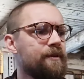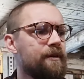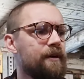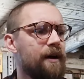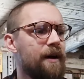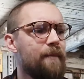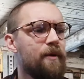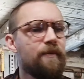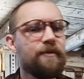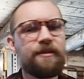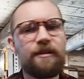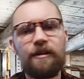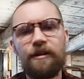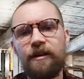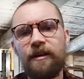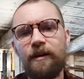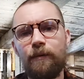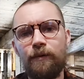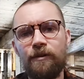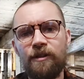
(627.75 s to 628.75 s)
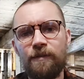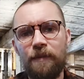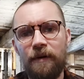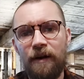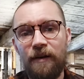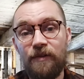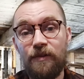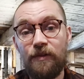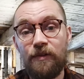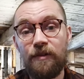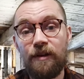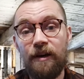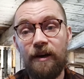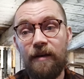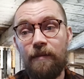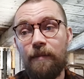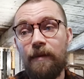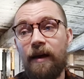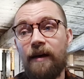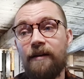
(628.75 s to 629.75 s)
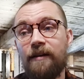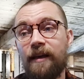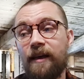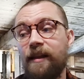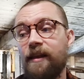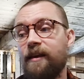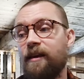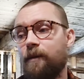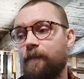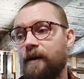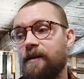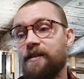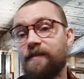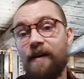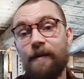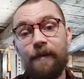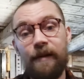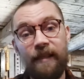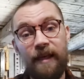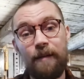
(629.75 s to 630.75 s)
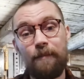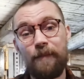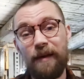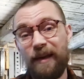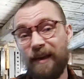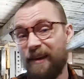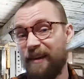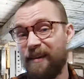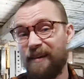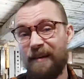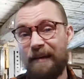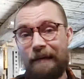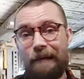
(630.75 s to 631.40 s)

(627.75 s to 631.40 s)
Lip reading: obviously looking at wood suppliers all the time, and getting a piece of ebony that big,